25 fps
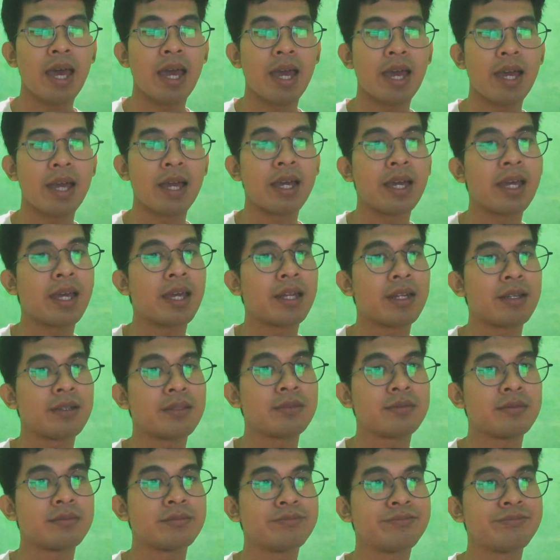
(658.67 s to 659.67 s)

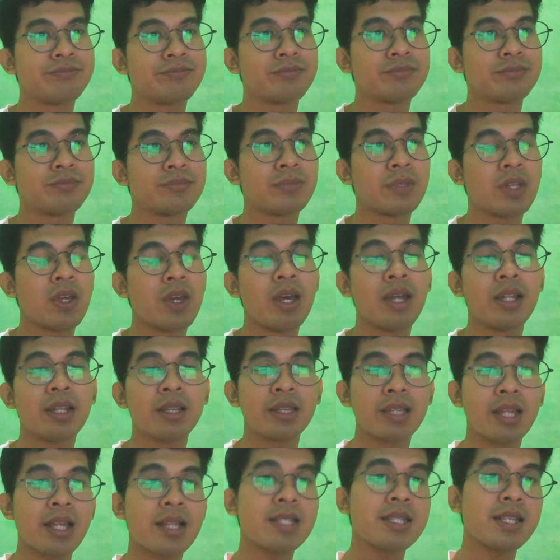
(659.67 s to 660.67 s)
And
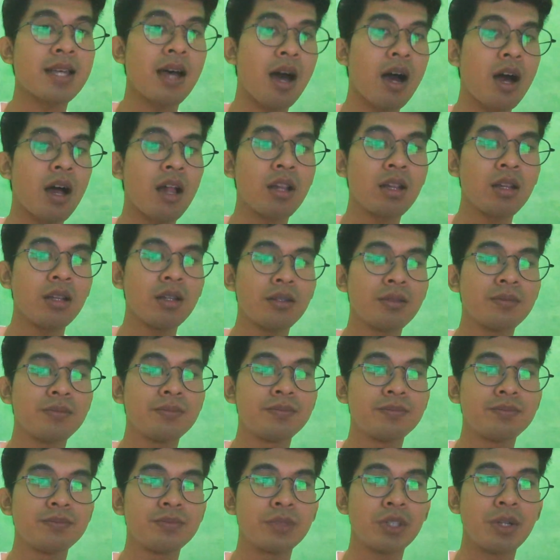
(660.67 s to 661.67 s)
that's all
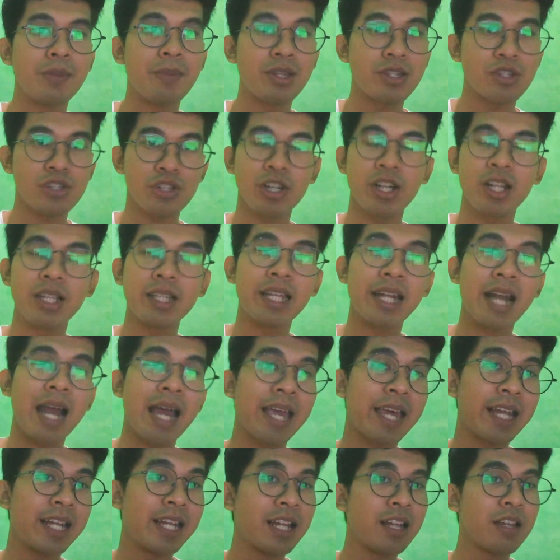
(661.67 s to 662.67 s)
the material that I
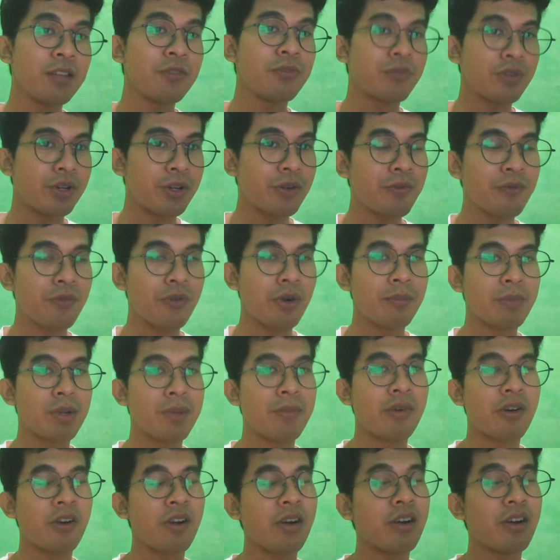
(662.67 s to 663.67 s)
can deliver from the
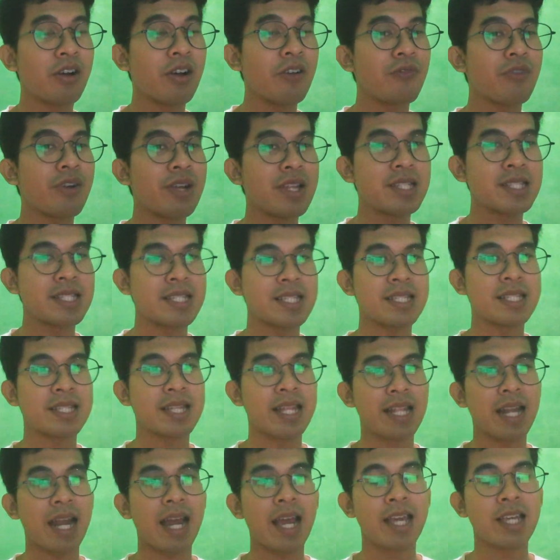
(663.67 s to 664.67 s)
references
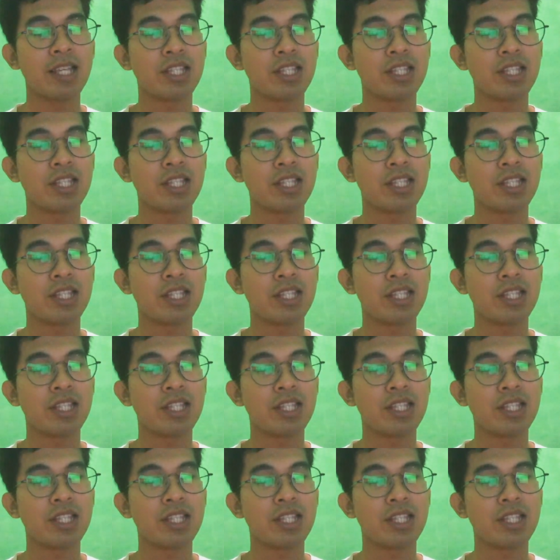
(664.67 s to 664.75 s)
that I